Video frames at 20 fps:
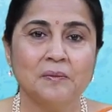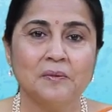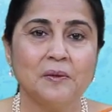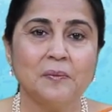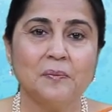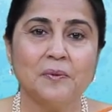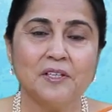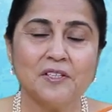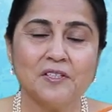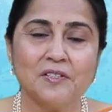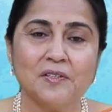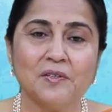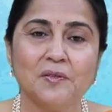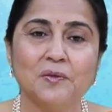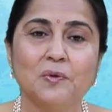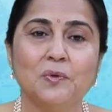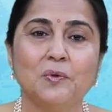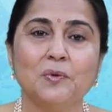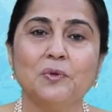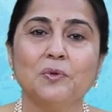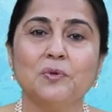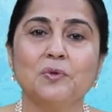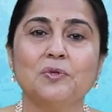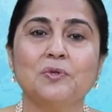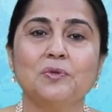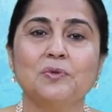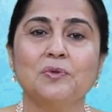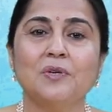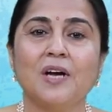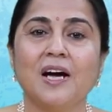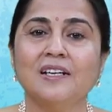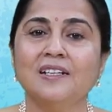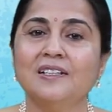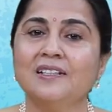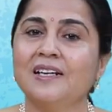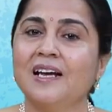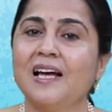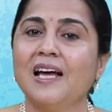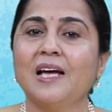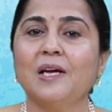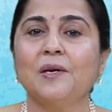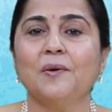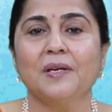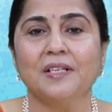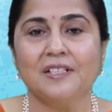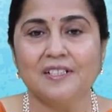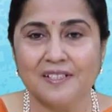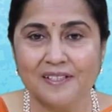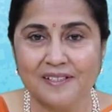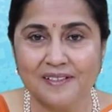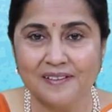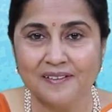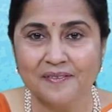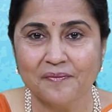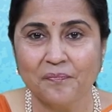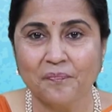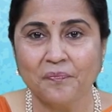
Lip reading: the person who used to run errands.